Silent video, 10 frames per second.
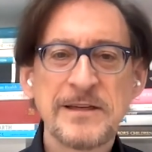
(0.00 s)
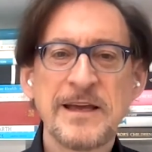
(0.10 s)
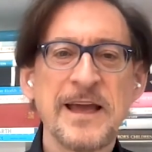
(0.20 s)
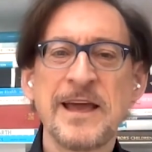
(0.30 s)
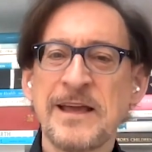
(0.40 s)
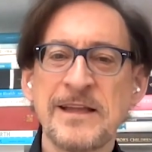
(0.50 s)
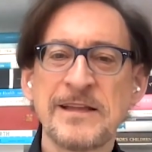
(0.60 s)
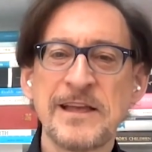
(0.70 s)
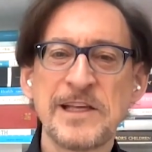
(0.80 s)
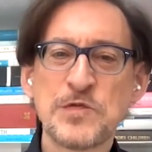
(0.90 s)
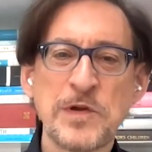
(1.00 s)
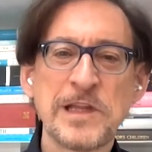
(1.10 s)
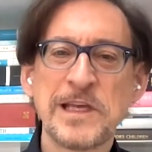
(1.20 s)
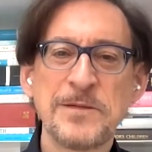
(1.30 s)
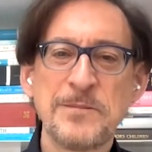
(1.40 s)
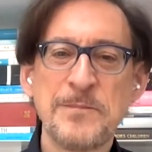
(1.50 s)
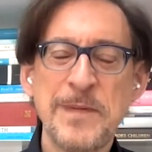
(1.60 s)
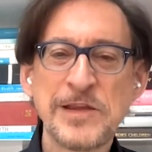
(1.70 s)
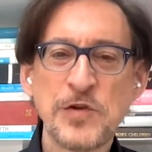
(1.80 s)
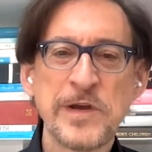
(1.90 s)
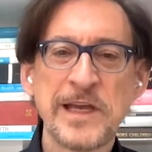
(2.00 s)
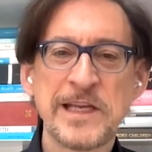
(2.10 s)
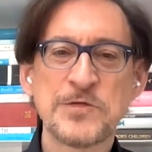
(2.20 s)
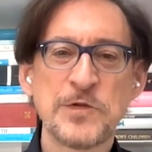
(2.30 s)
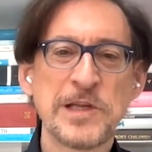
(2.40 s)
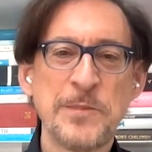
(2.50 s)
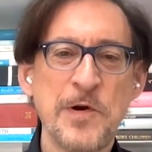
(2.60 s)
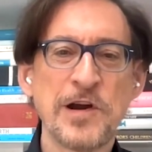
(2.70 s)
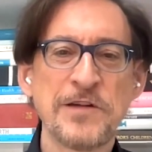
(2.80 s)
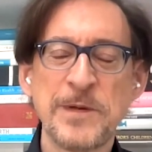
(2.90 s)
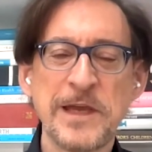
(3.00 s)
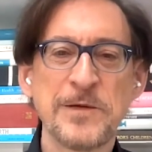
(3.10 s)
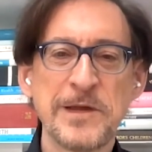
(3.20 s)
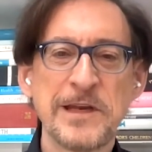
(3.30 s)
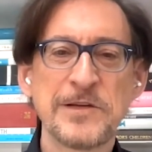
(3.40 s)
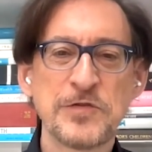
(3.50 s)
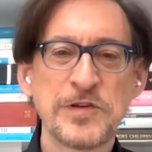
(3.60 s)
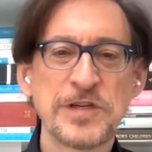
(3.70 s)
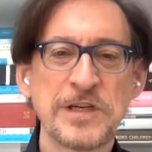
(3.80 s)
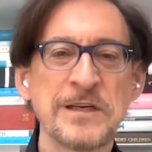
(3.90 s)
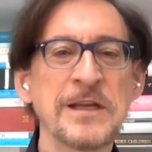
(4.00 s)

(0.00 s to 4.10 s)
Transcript: and it's really mentoring is really part of being a pediatrician.